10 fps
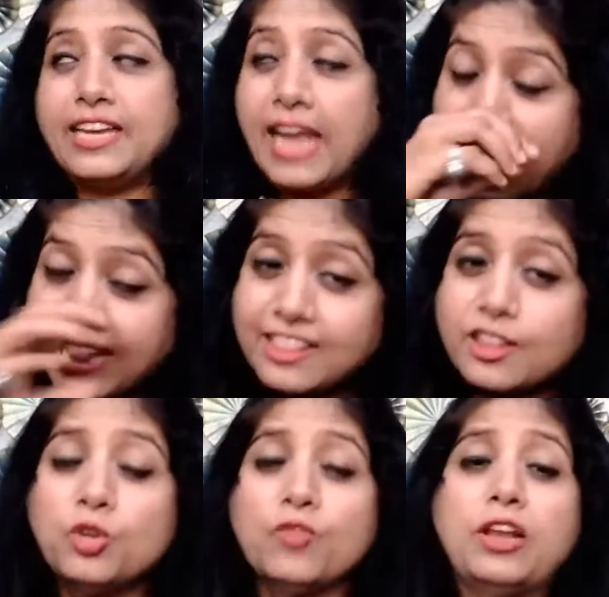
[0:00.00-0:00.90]
In
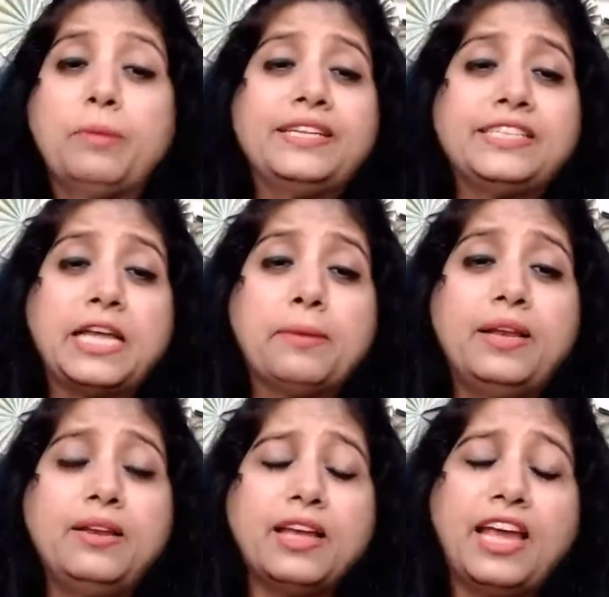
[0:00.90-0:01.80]
health, you will be
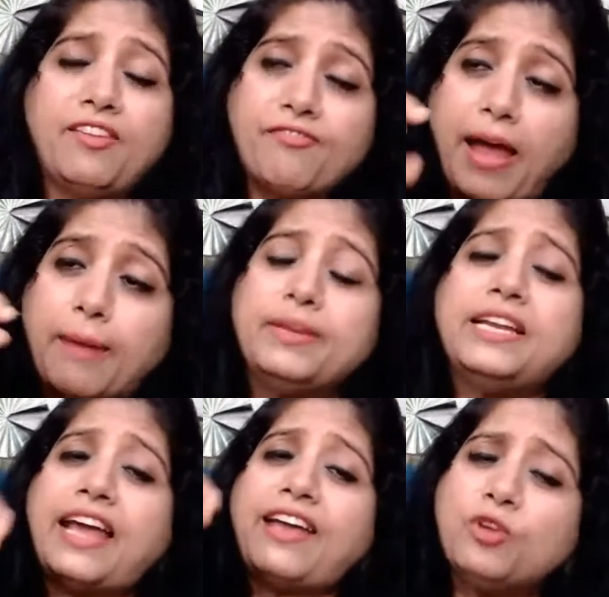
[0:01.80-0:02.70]
stable. In
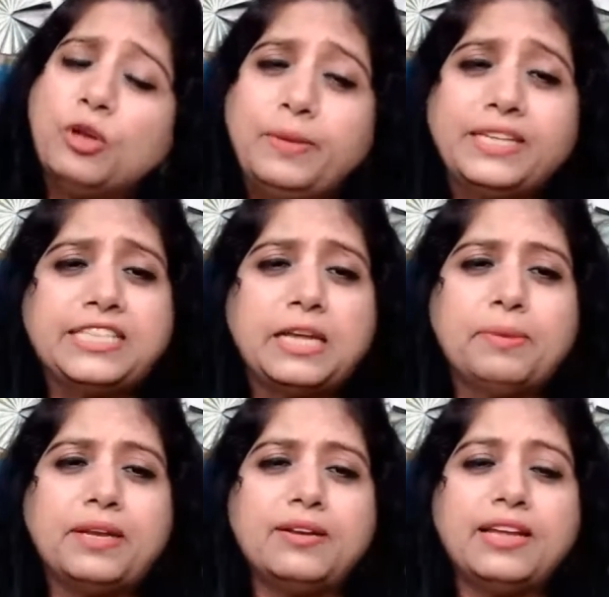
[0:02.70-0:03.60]
family life, you will be
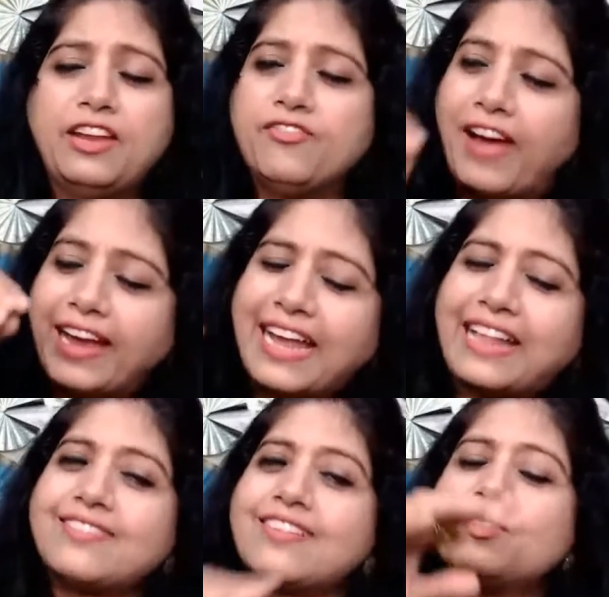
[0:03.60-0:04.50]
stable. In
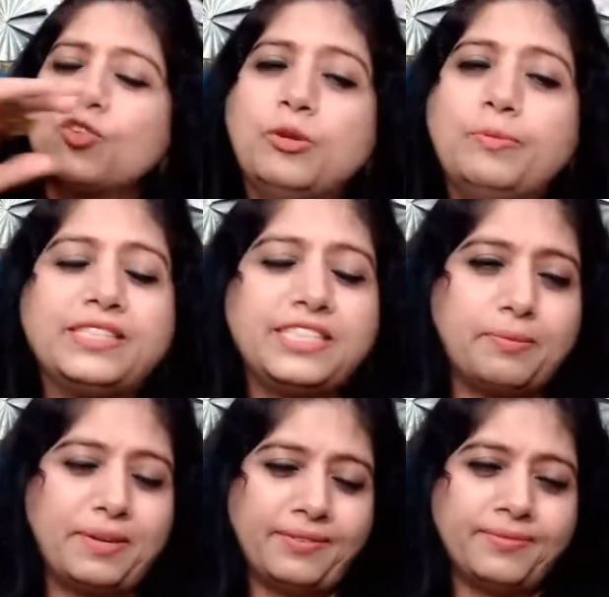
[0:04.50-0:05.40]
finances, you will be
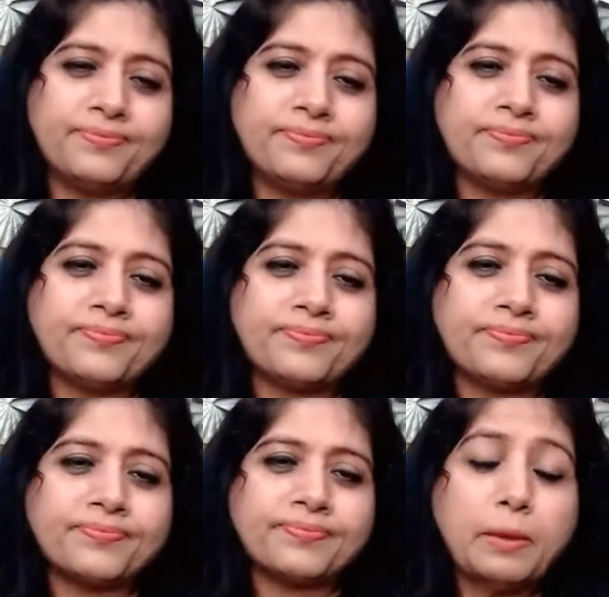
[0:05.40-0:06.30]
stable.
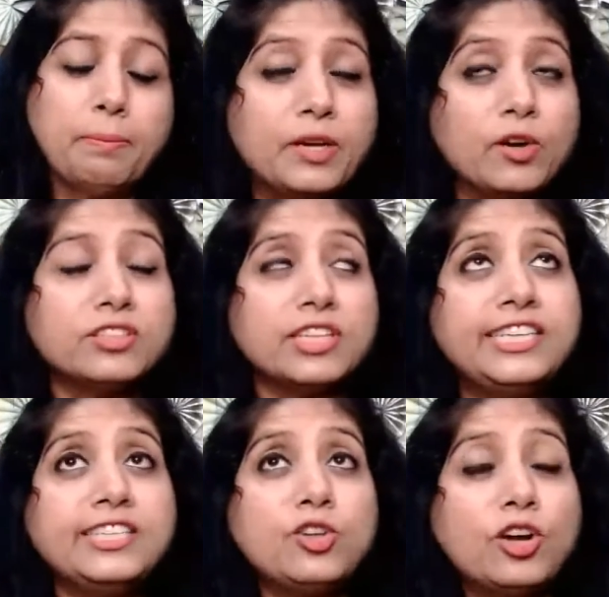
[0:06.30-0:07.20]
Because
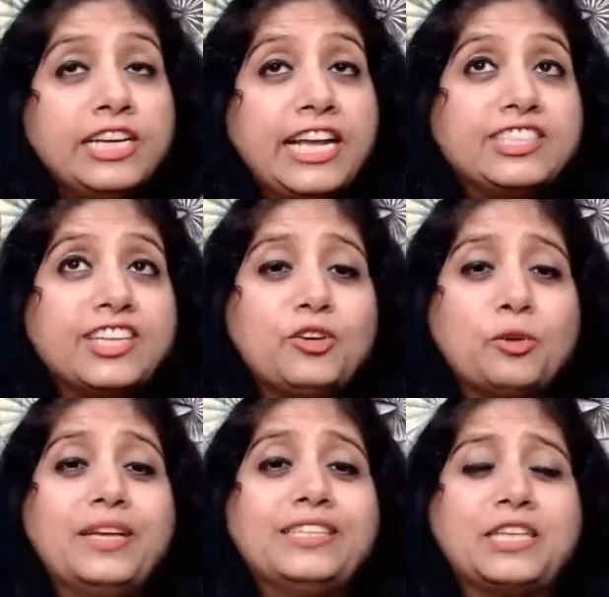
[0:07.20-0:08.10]
it is your nature
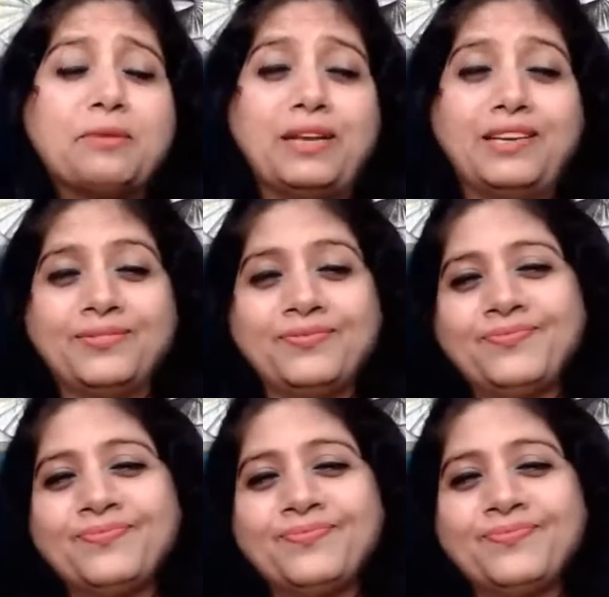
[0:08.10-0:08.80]
to be stable.